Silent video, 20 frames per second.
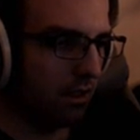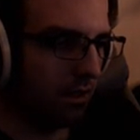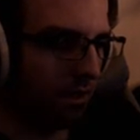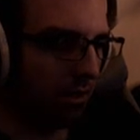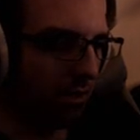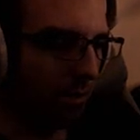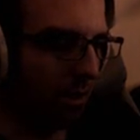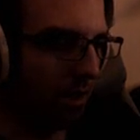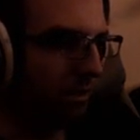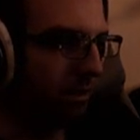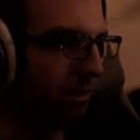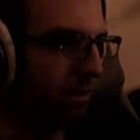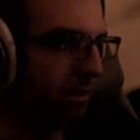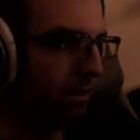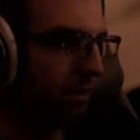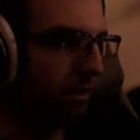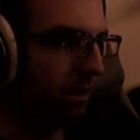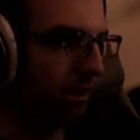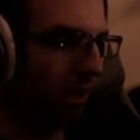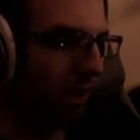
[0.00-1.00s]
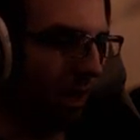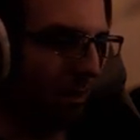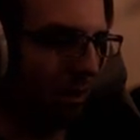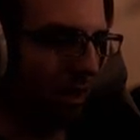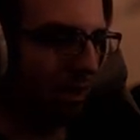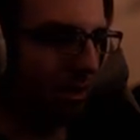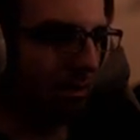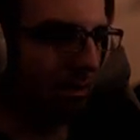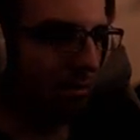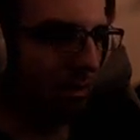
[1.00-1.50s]
The waifu shit. I mean,
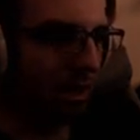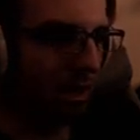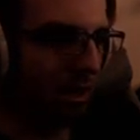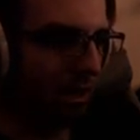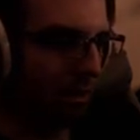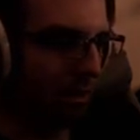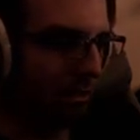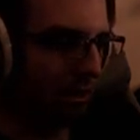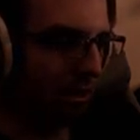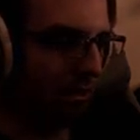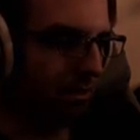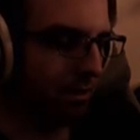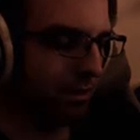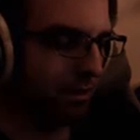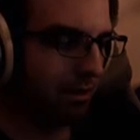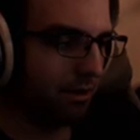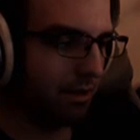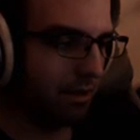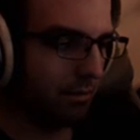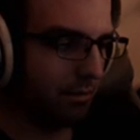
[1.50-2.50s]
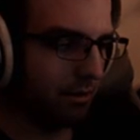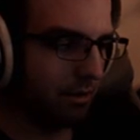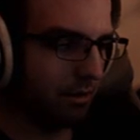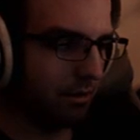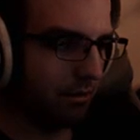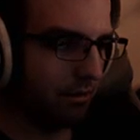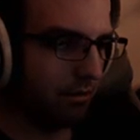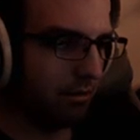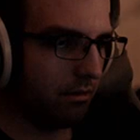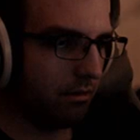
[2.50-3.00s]
I don't mind like waifu shit, but
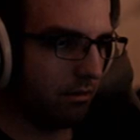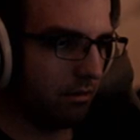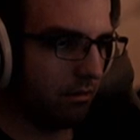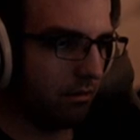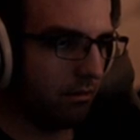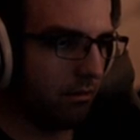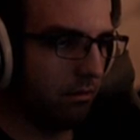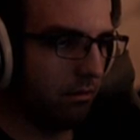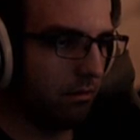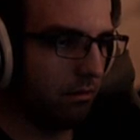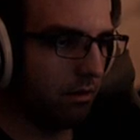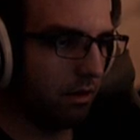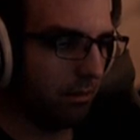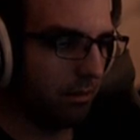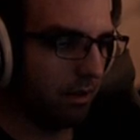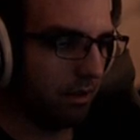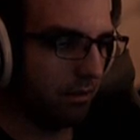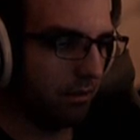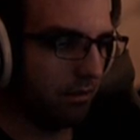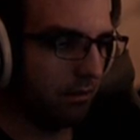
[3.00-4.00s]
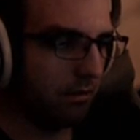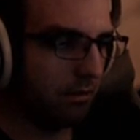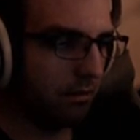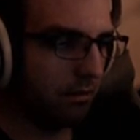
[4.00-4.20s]
I mean,